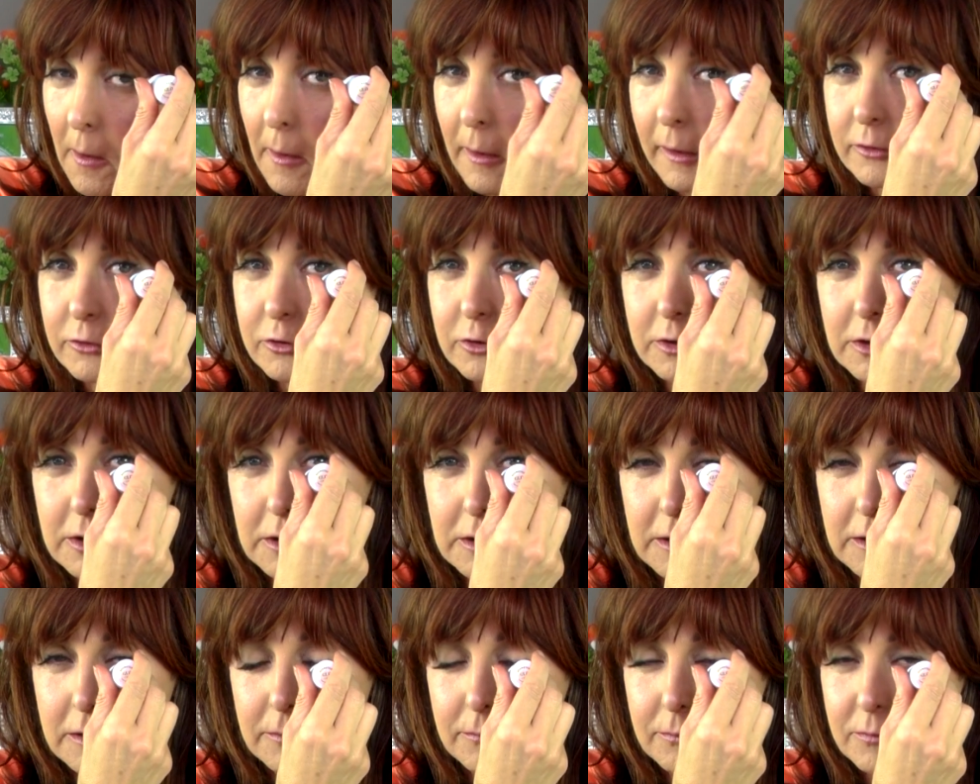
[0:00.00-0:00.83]
and you're
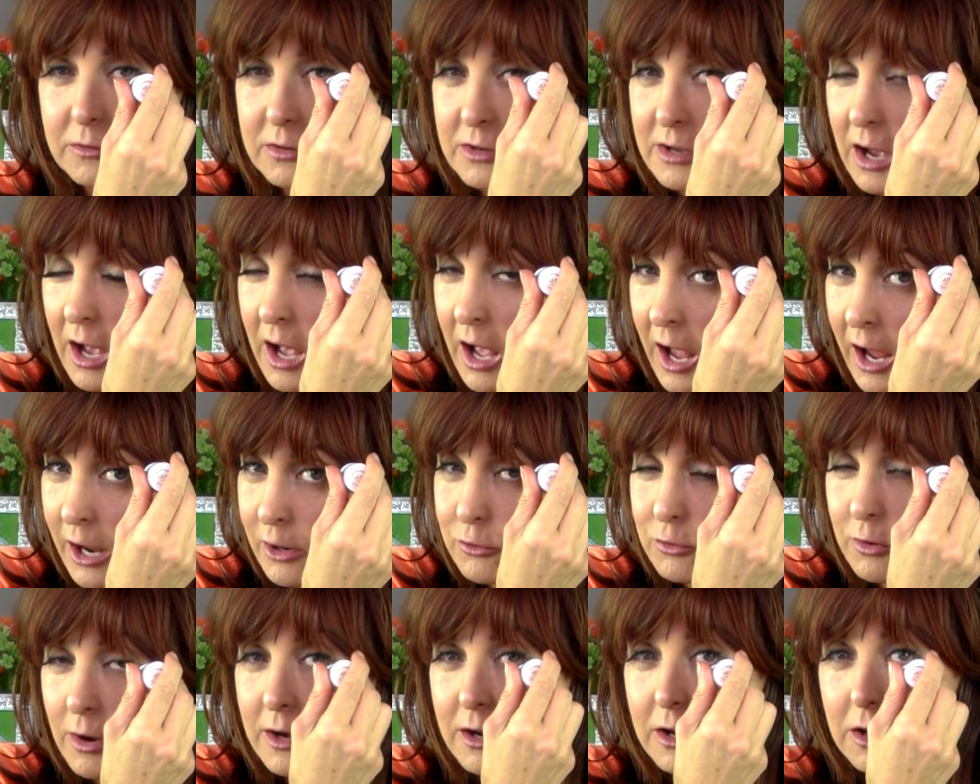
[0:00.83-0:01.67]
getting
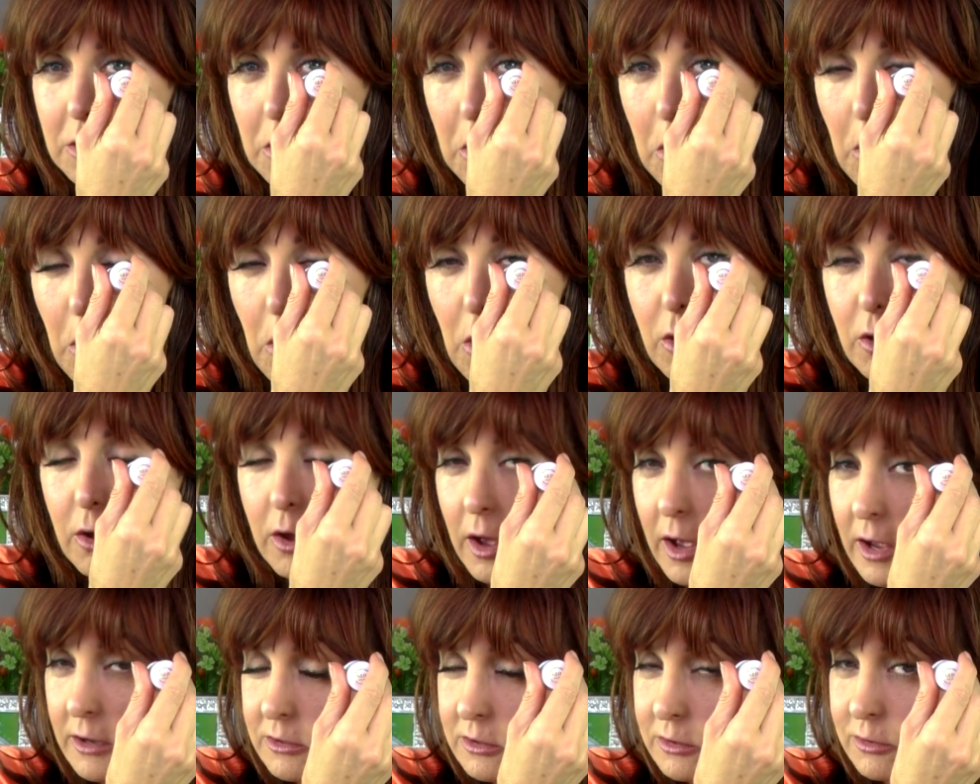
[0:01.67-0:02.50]
dehydrated,
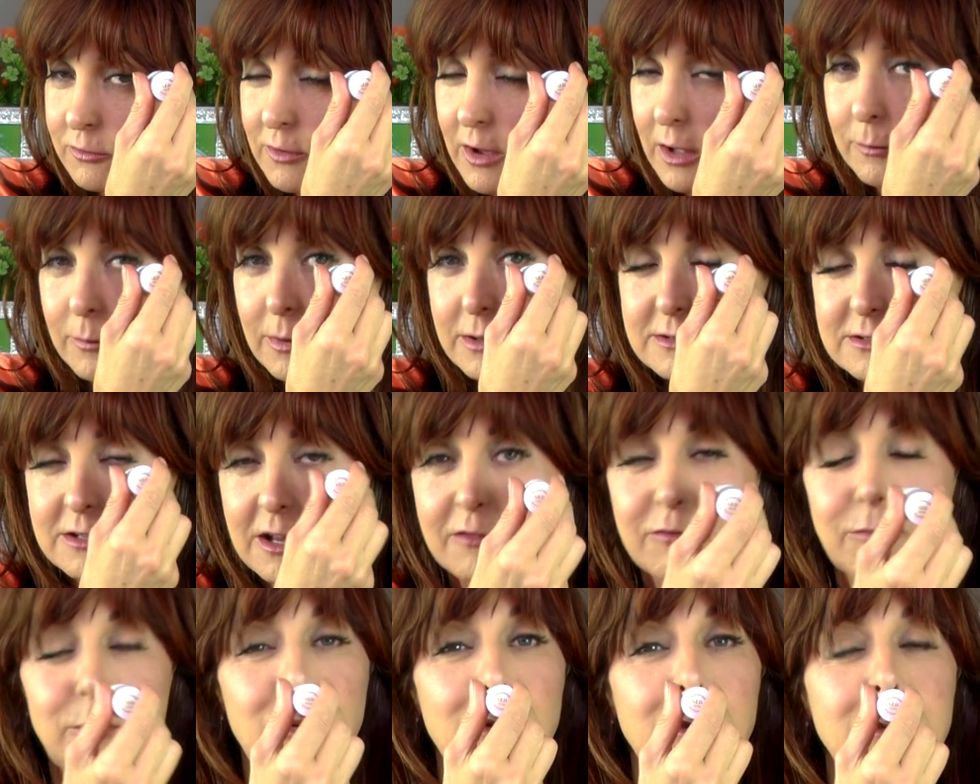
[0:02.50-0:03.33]
I just found
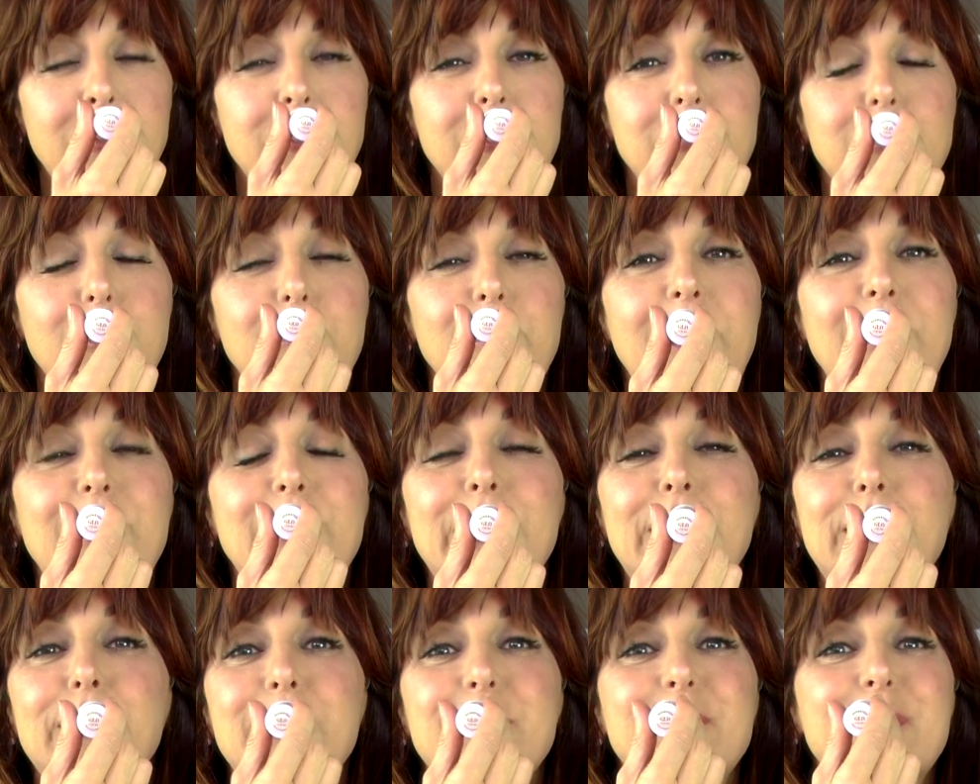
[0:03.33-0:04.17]
myself putting this on my
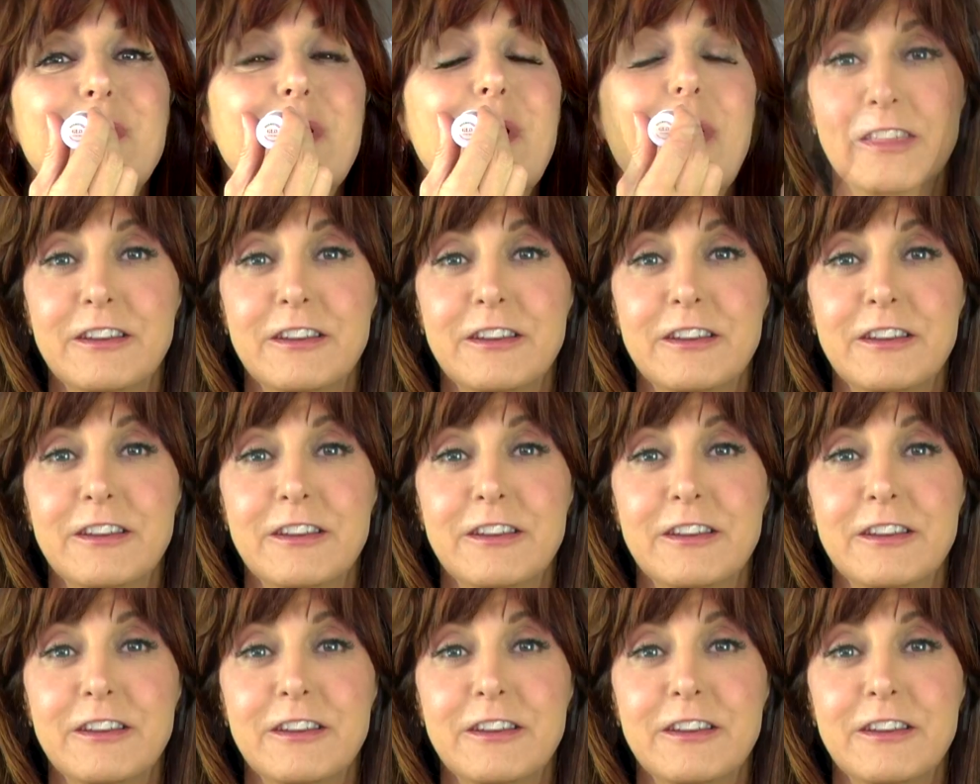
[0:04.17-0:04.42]
lips.